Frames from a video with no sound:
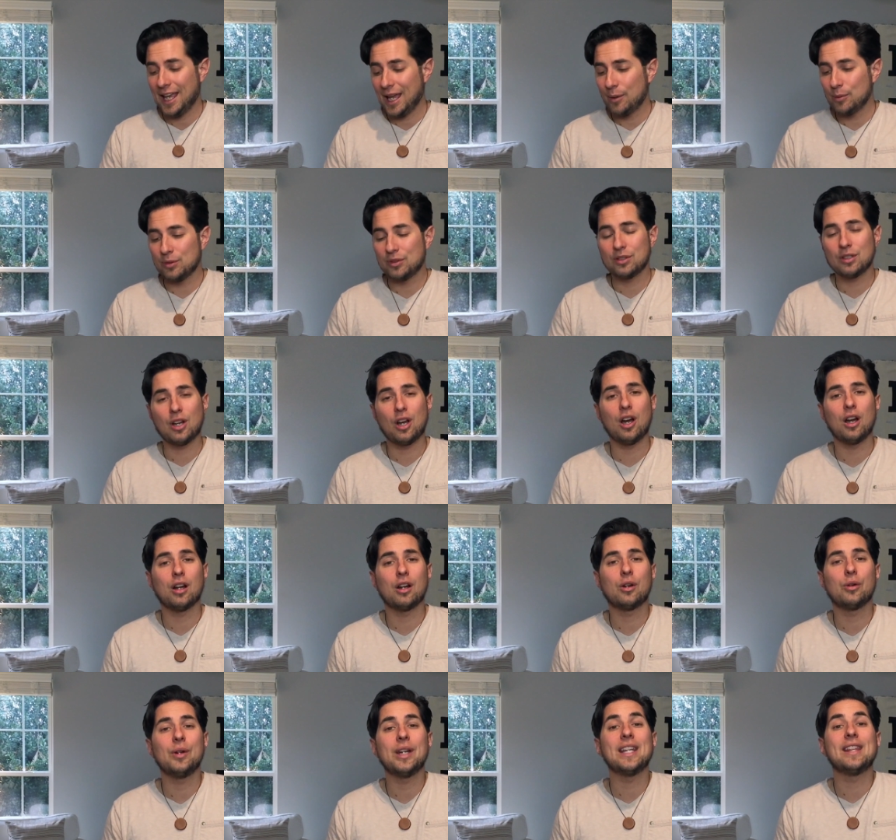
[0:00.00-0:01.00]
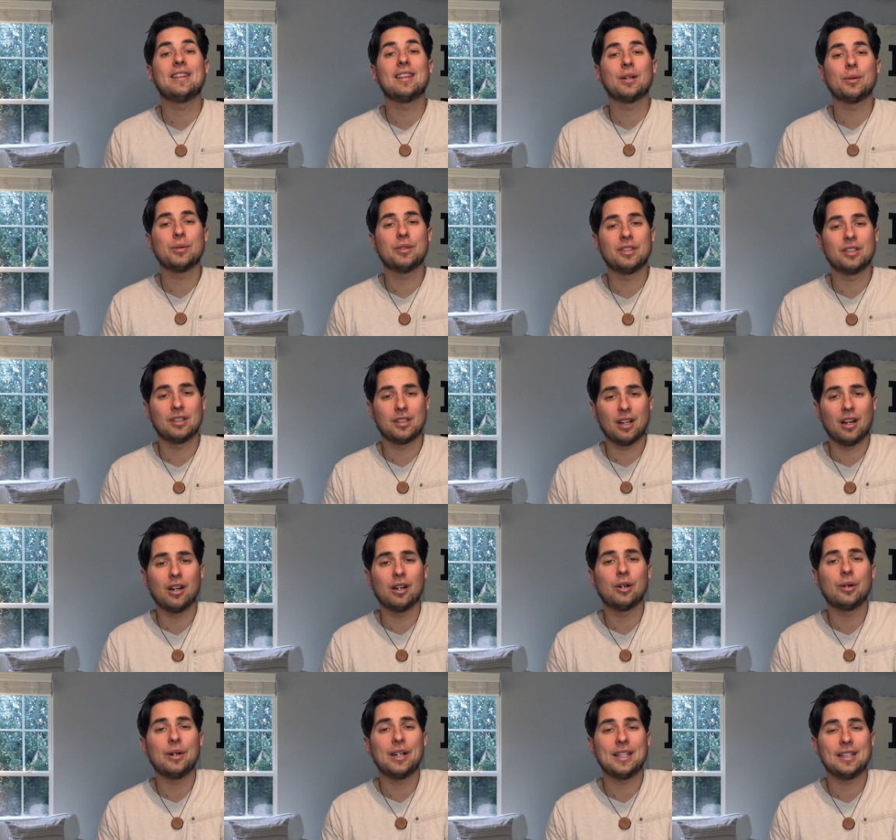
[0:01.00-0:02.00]
it was concrete, there was a
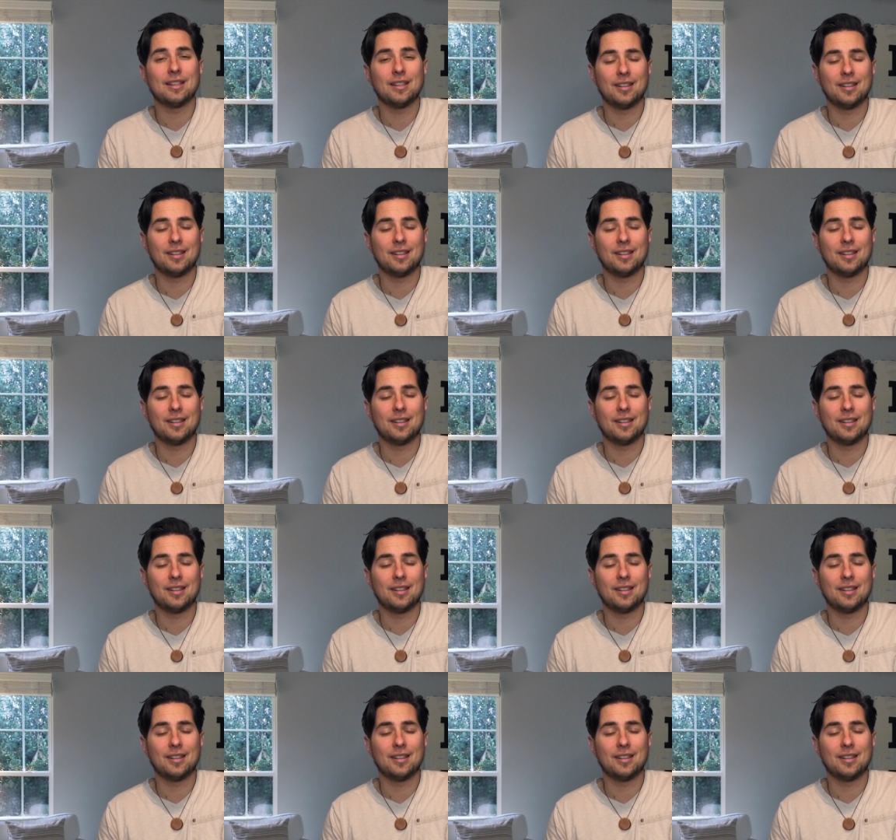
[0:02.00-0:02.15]
concrete